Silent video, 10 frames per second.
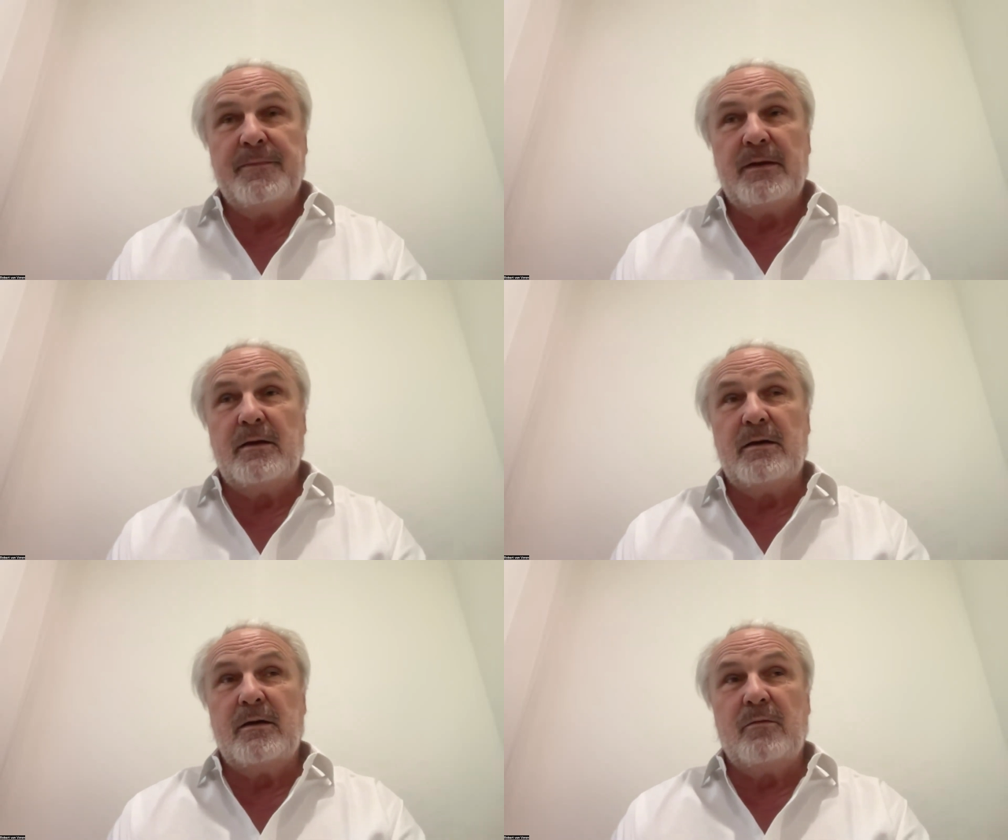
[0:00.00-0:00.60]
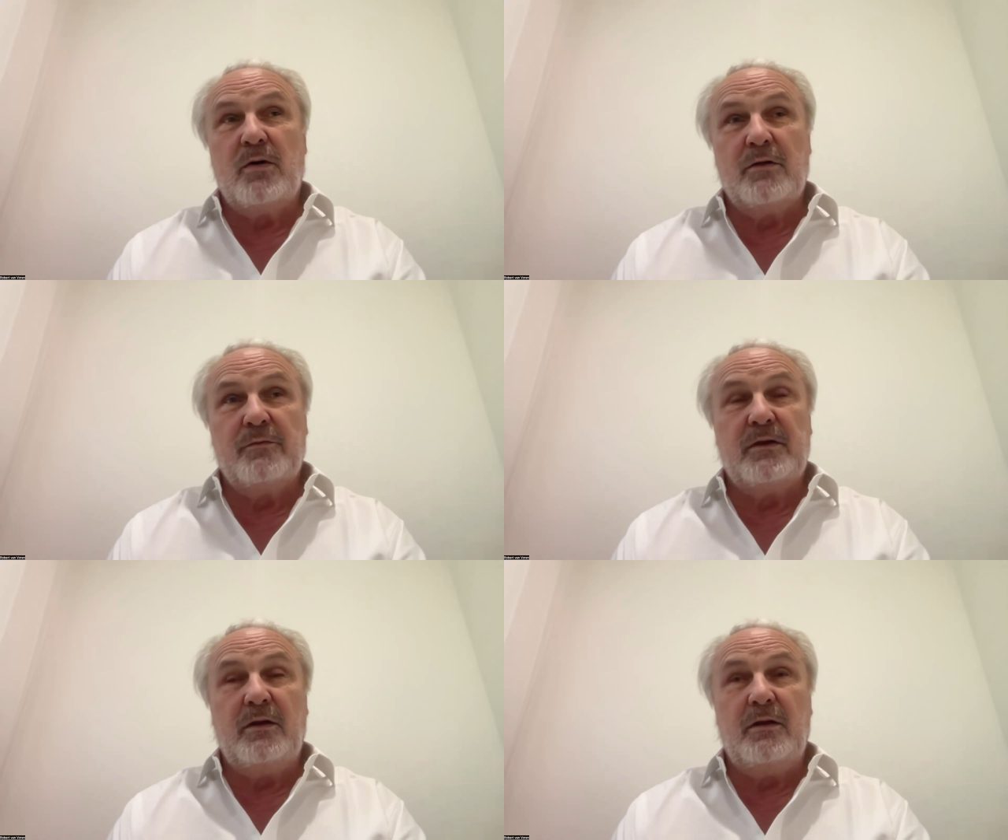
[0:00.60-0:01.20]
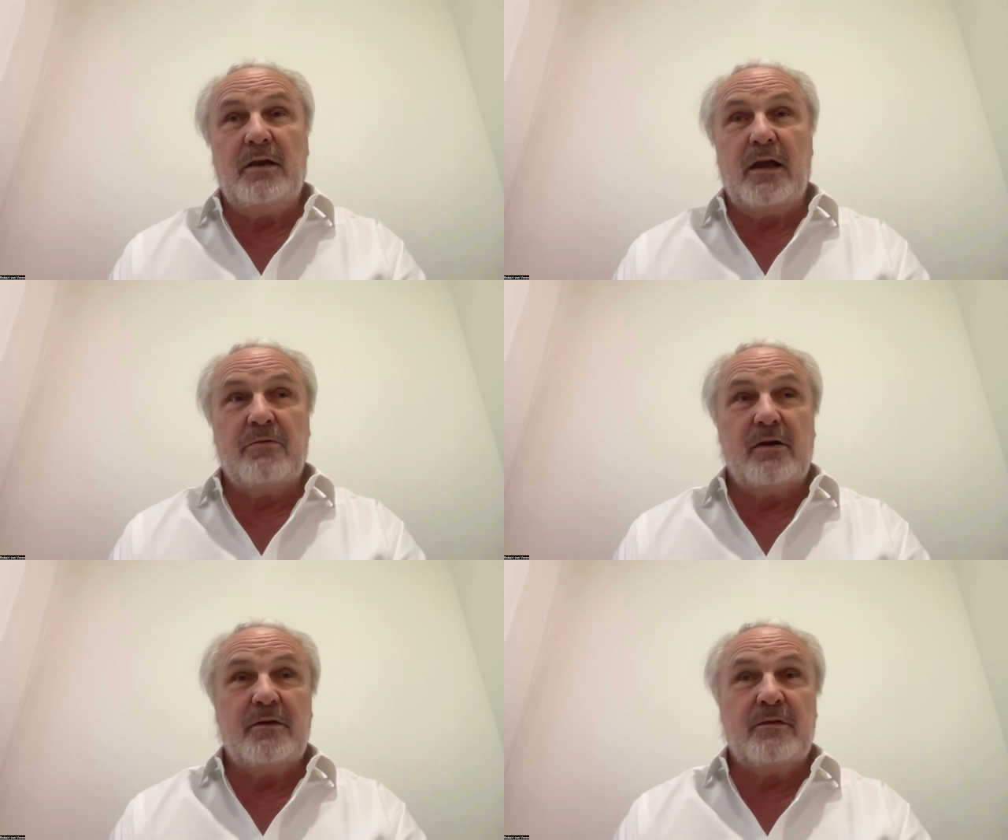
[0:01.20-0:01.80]
One of the
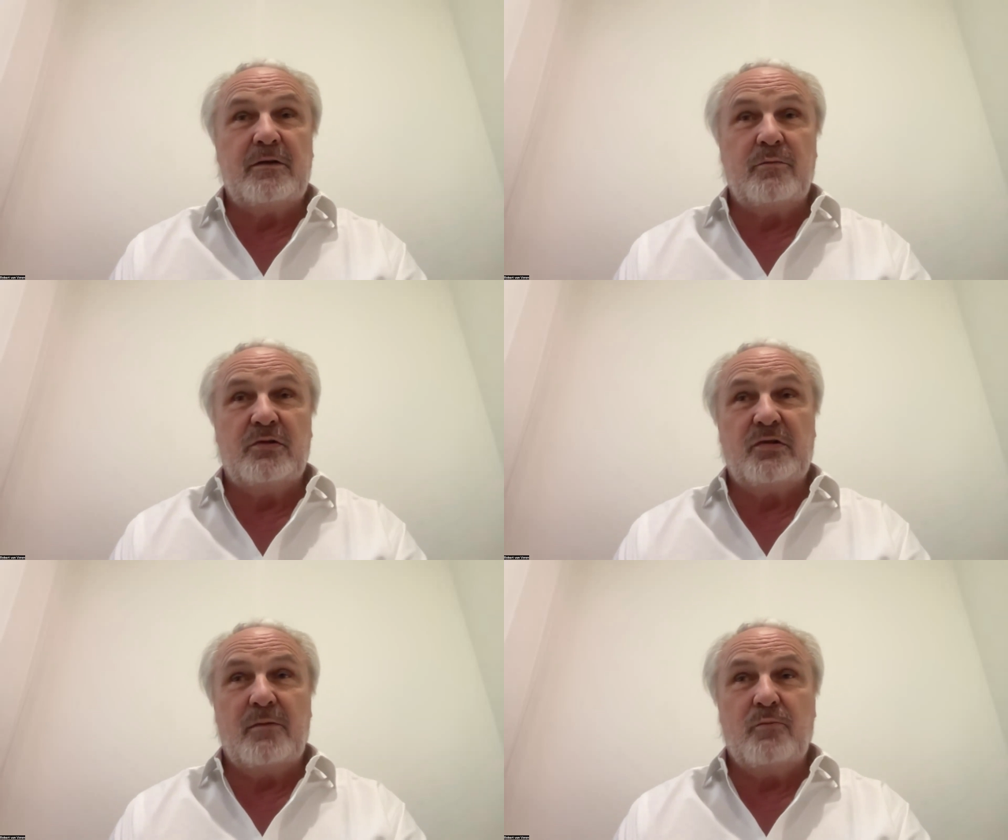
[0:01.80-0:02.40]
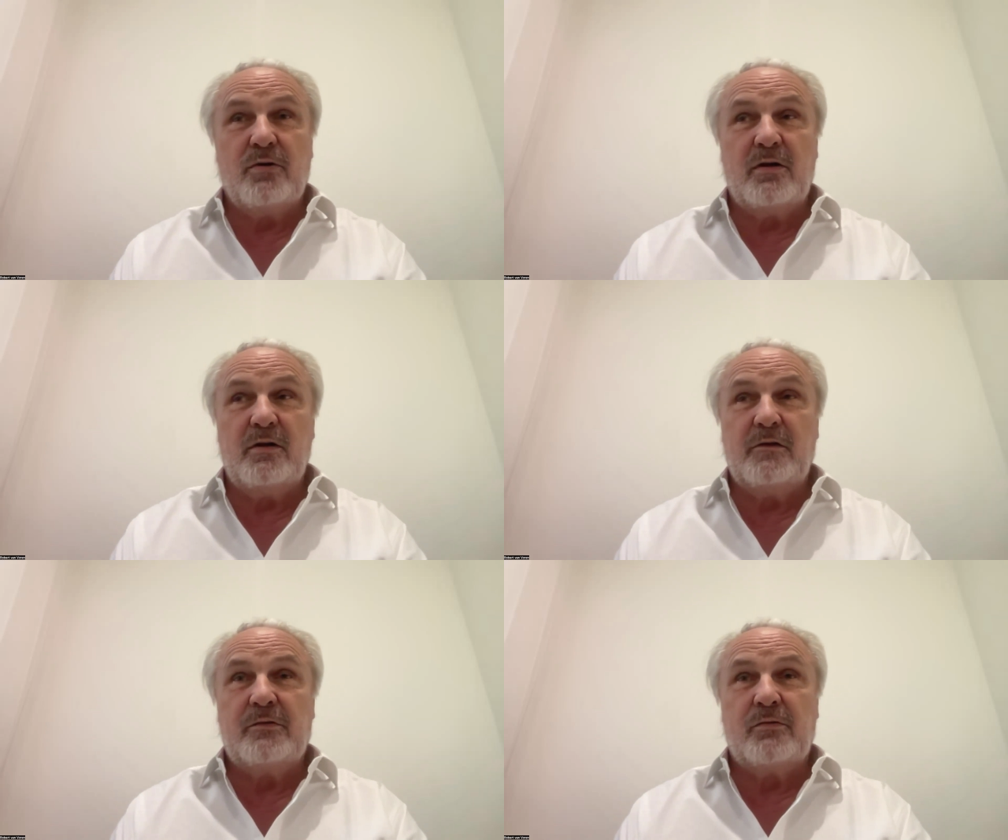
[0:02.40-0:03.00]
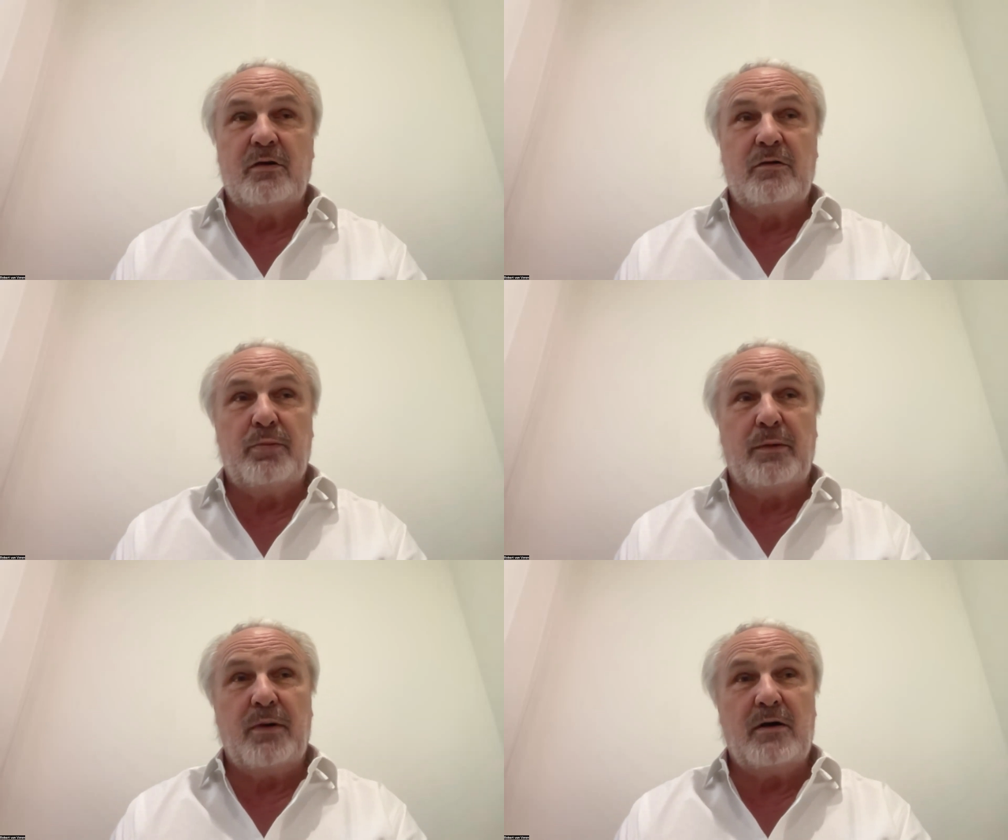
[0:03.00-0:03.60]
areas in which I'm working is trying to
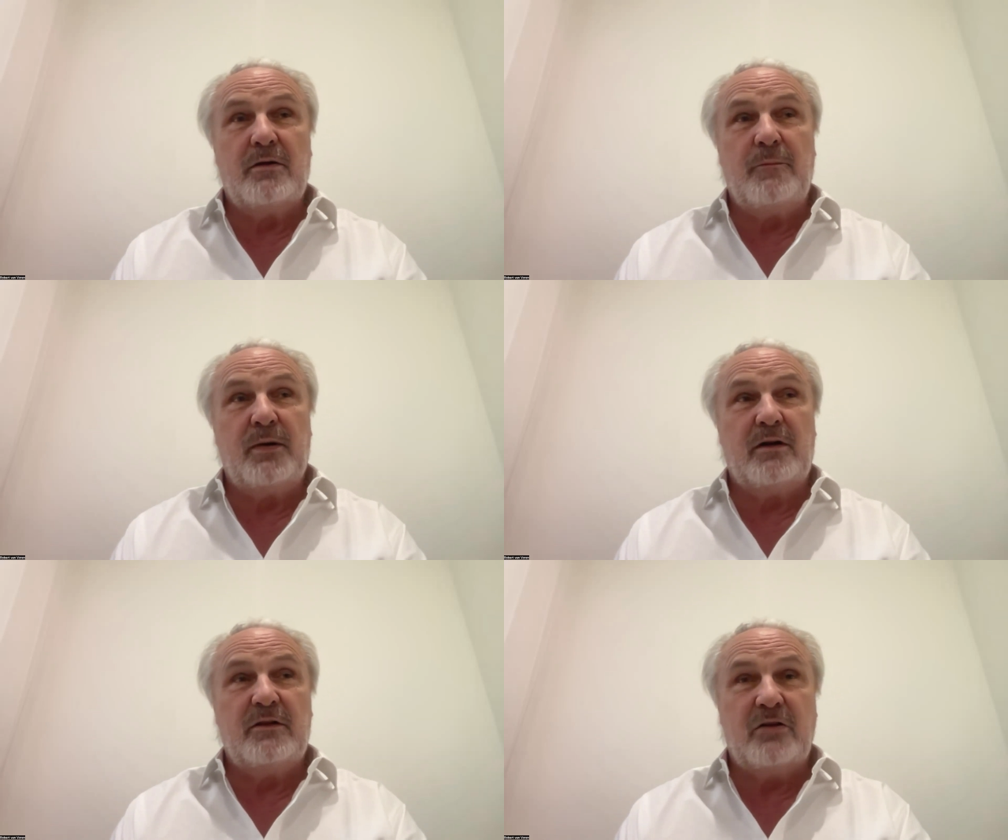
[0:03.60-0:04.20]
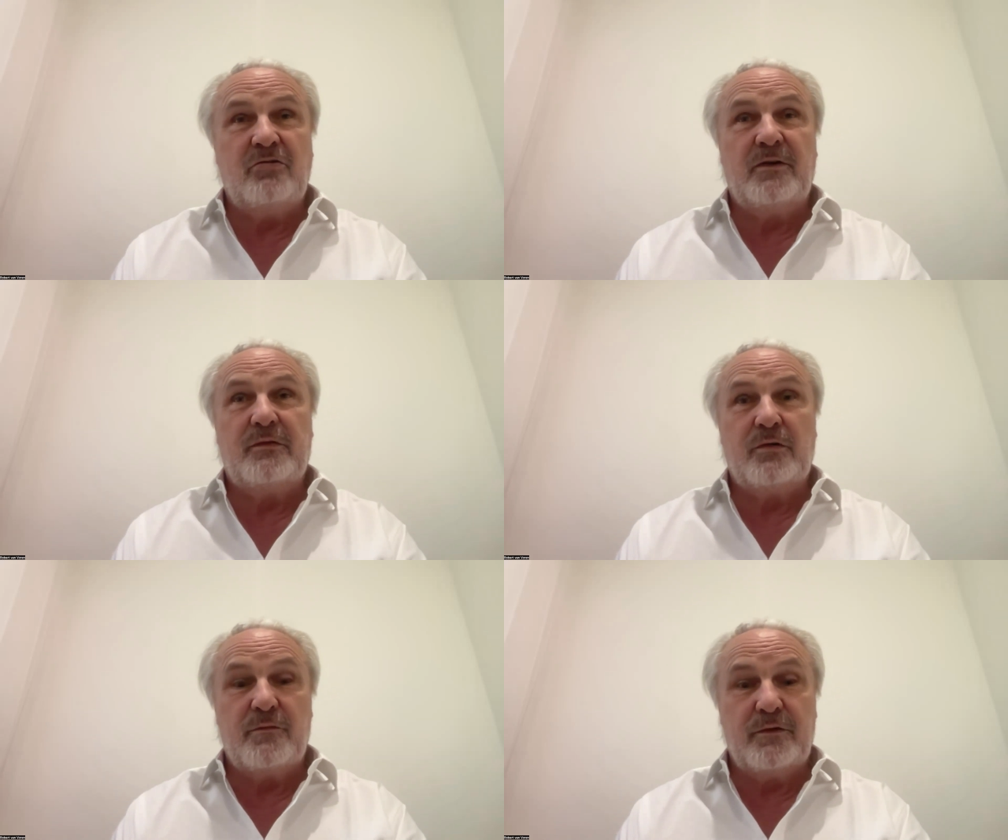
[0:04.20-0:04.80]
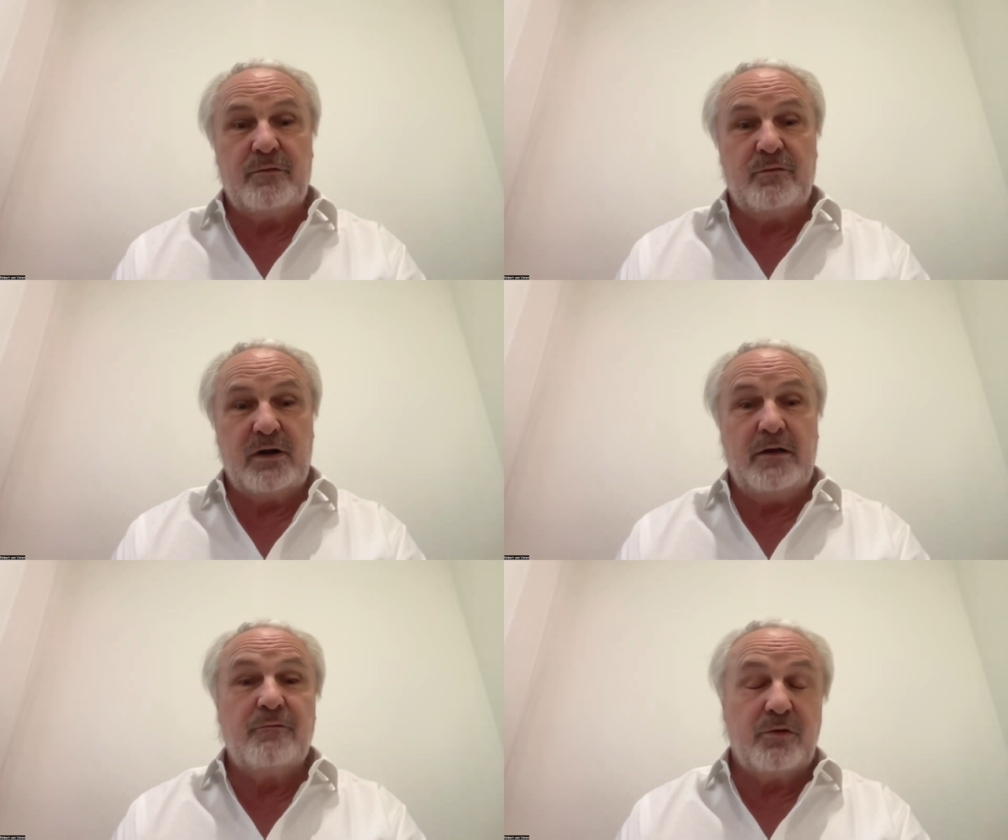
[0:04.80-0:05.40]
prepare the penitentiary service for
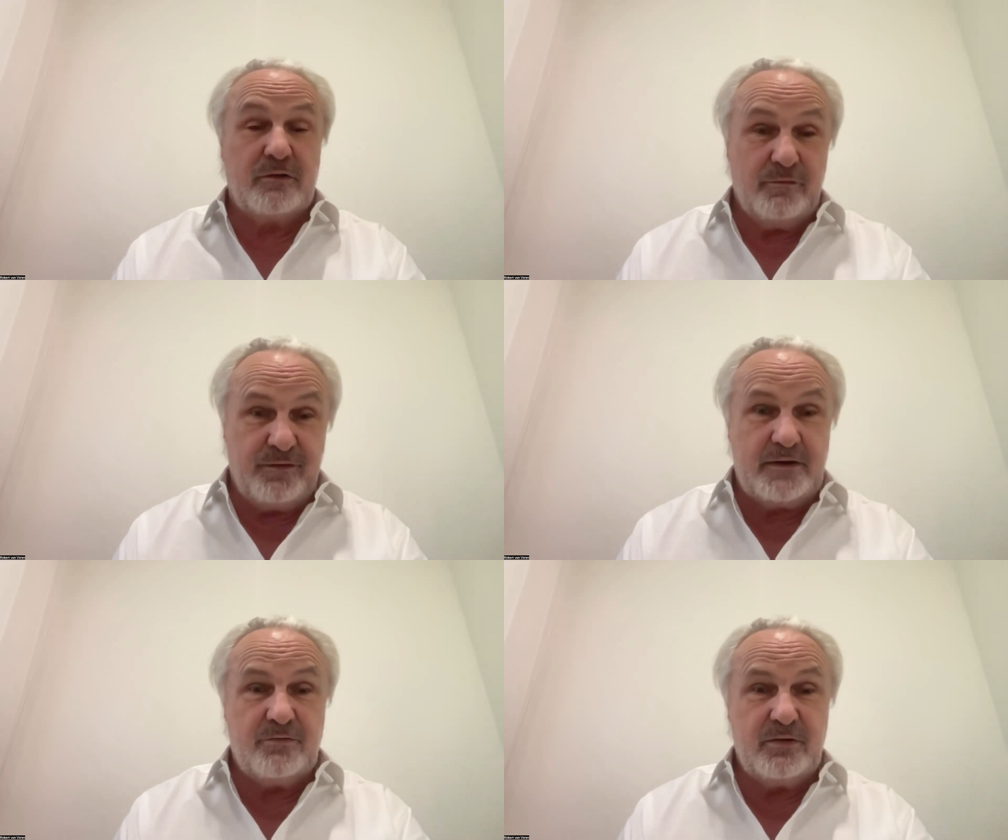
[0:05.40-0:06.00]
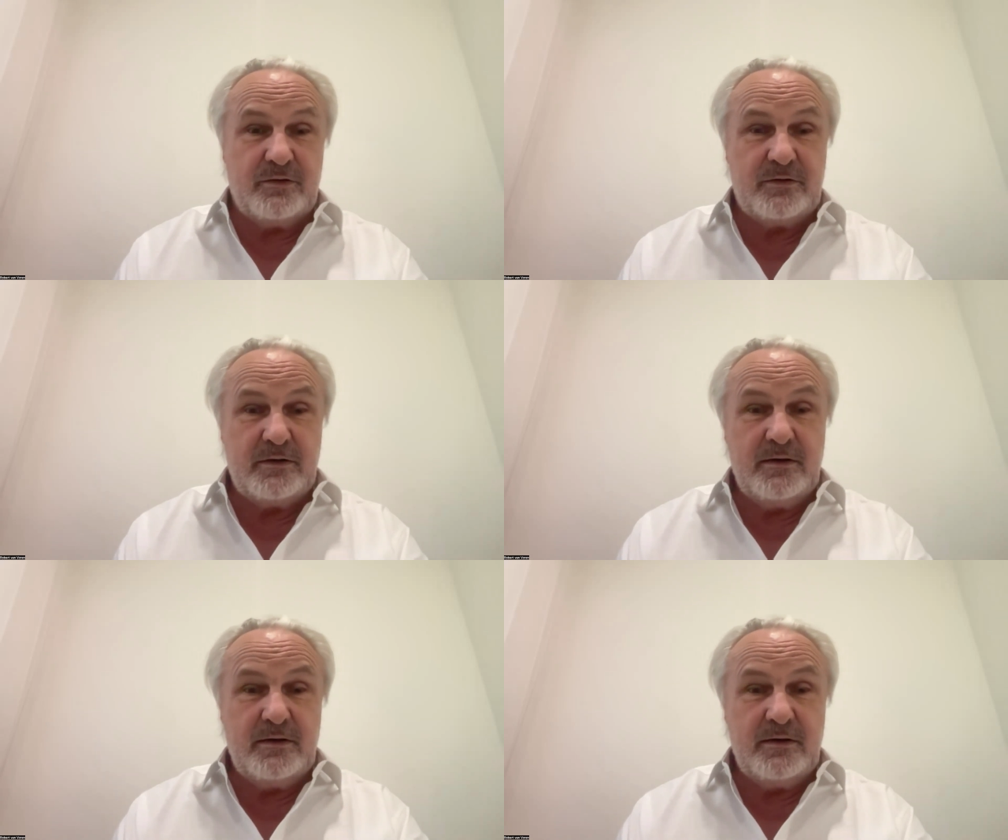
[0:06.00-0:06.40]
the influx of veterans.